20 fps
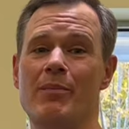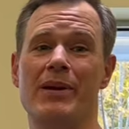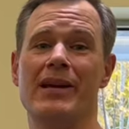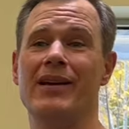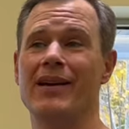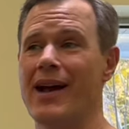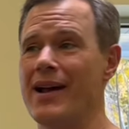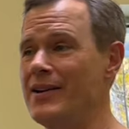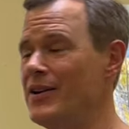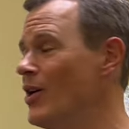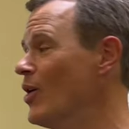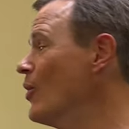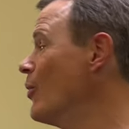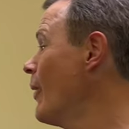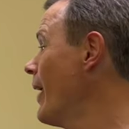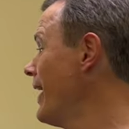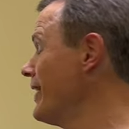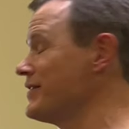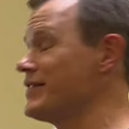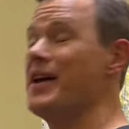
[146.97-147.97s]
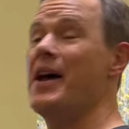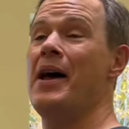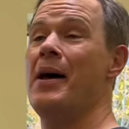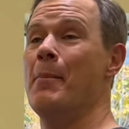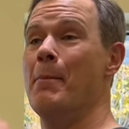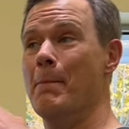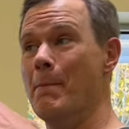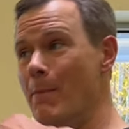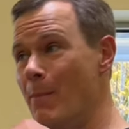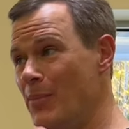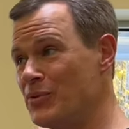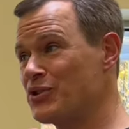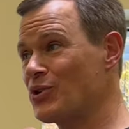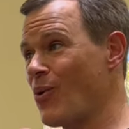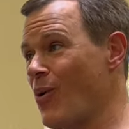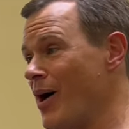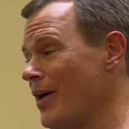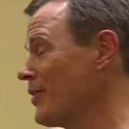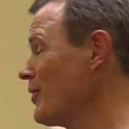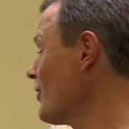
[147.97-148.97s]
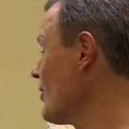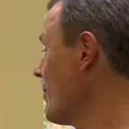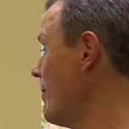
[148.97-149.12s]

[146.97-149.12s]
being I know who has stronger,